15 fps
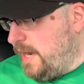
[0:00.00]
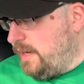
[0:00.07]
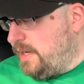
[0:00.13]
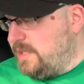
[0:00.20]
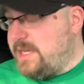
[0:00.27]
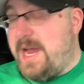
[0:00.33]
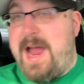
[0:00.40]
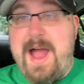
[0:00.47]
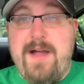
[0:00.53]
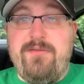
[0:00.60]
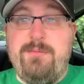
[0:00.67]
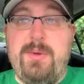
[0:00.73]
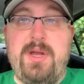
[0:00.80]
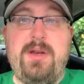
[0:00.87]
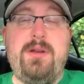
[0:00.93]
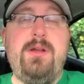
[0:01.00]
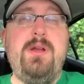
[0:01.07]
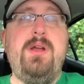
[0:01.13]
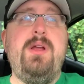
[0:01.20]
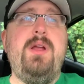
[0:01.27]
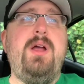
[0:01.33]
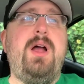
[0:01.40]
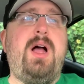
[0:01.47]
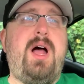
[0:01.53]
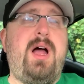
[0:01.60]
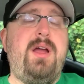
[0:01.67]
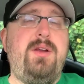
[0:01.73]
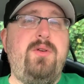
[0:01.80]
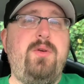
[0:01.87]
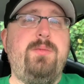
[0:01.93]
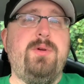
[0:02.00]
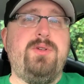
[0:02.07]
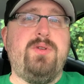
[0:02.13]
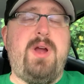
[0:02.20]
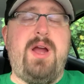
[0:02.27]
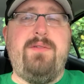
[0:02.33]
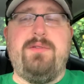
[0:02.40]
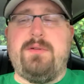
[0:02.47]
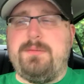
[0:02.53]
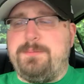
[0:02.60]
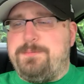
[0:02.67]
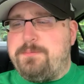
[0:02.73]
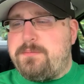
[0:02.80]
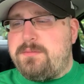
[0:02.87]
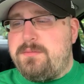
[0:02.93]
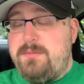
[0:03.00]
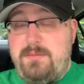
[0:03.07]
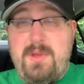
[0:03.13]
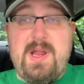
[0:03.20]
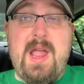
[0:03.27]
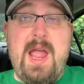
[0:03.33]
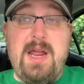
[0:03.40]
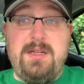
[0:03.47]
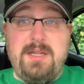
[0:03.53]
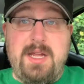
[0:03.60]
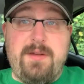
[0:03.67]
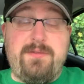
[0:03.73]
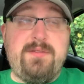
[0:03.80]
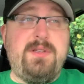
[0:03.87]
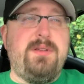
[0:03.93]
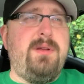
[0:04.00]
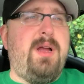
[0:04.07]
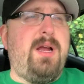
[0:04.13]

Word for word: at it because I have been uh, an Uber driver and Lyft.